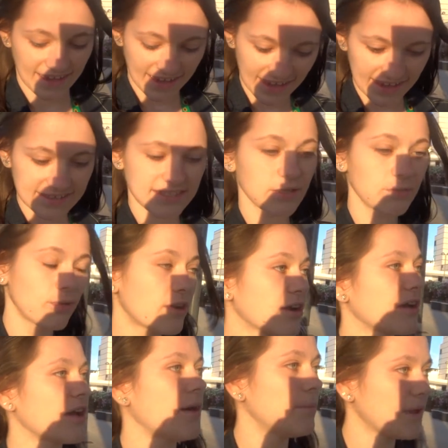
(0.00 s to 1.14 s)
And so we're a
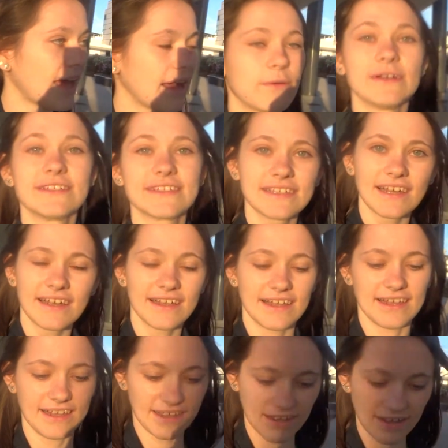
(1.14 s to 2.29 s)
couple hours
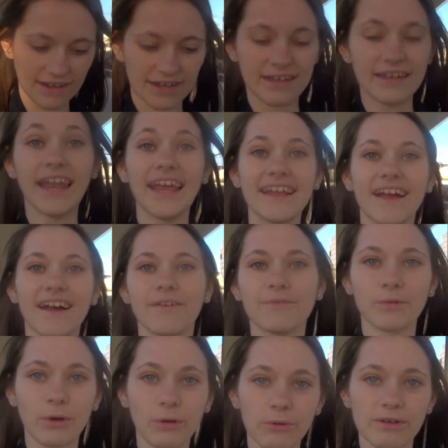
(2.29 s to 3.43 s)
late after
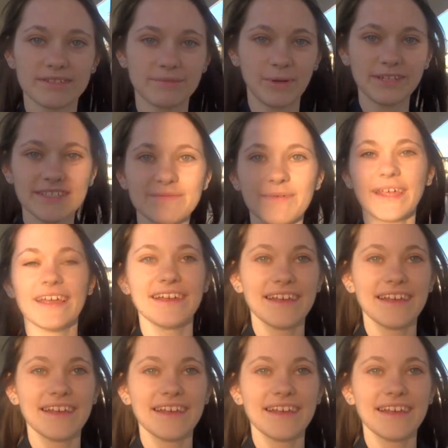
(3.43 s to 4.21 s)
what we were supposed to be,